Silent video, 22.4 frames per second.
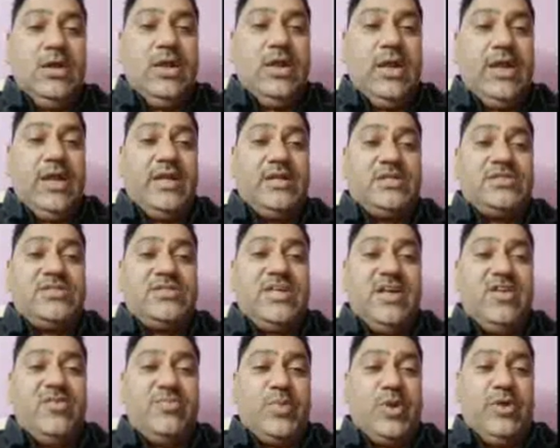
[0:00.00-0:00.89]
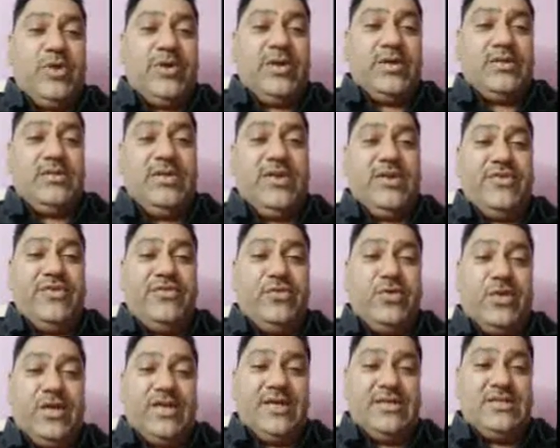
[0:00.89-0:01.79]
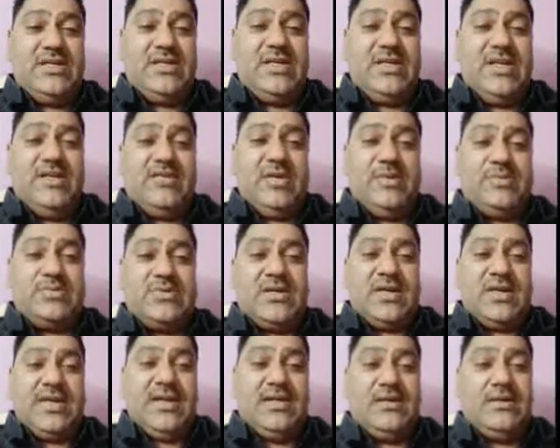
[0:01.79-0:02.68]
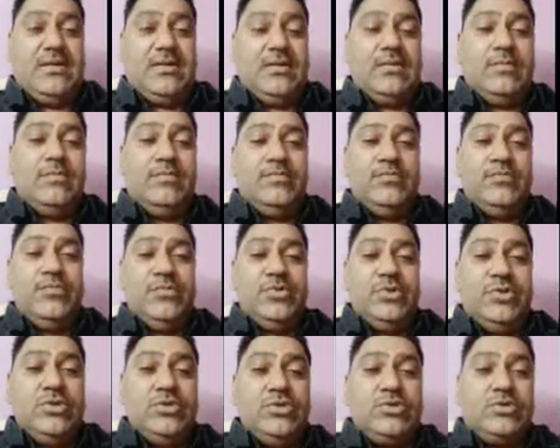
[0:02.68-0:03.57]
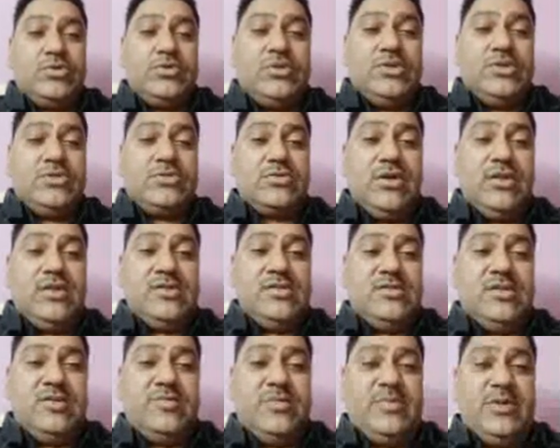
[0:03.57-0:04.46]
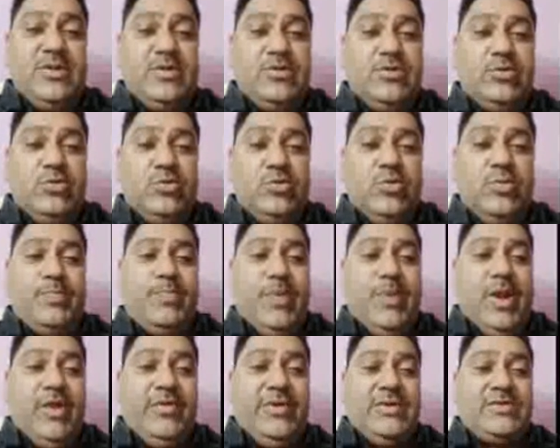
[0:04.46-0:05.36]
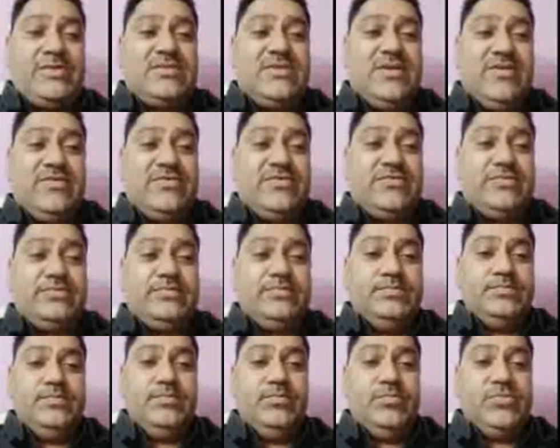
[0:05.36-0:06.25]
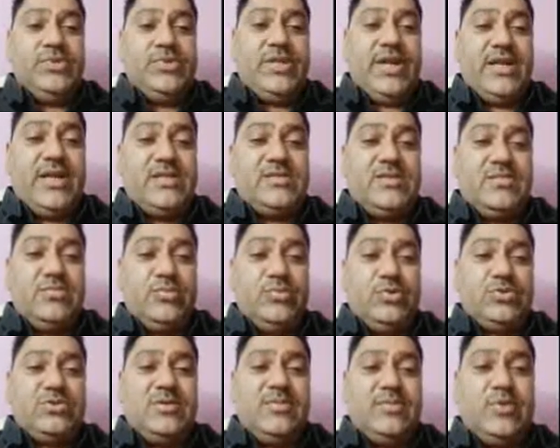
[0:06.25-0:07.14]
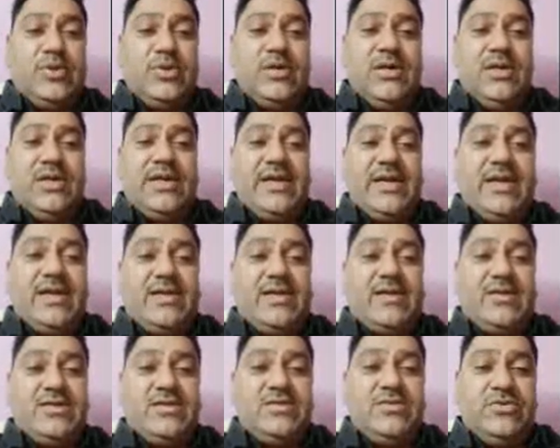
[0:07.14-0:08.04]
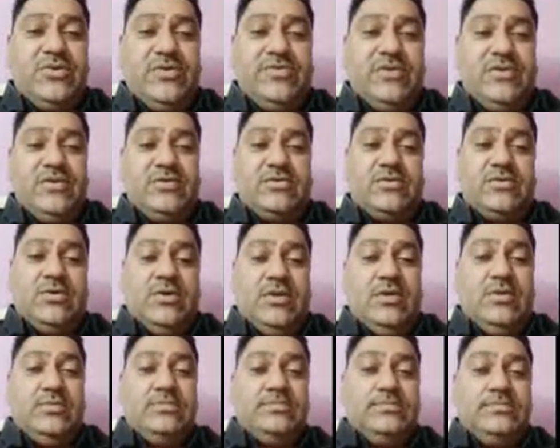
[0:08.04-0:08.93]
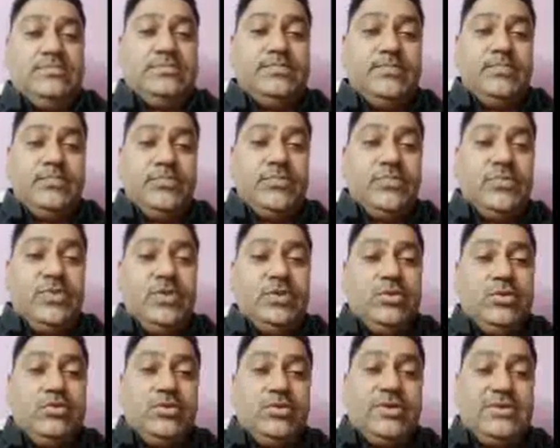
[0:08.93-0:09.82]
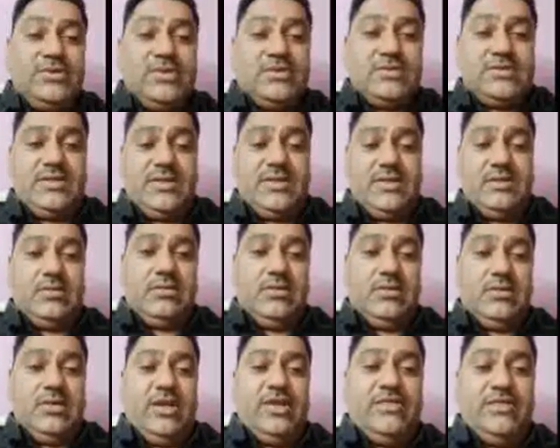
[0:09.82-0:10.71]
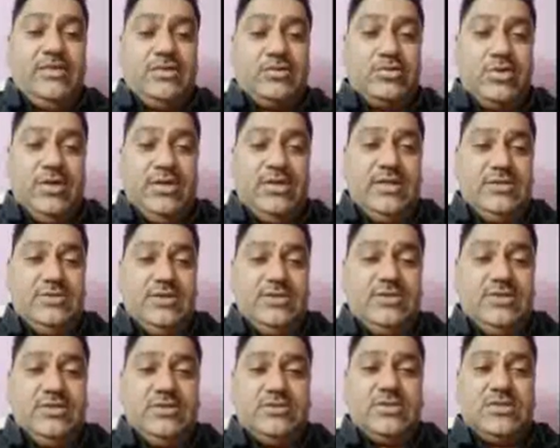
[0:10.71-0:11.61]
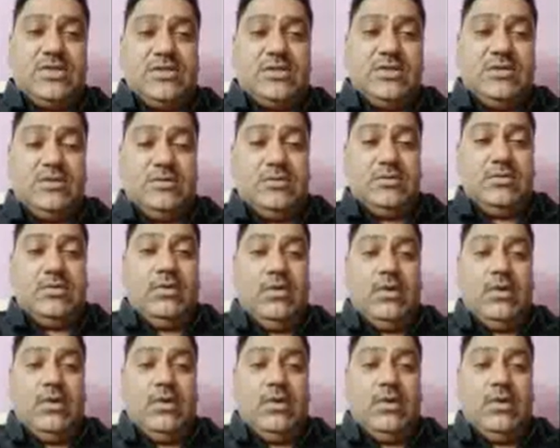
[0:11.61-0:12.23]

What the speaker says: And self-plowing, therefore, as it develops crack, so this soil is able to plow itself. That is the most important characteristic of this soil. Now, as I said, every soil is rich in certain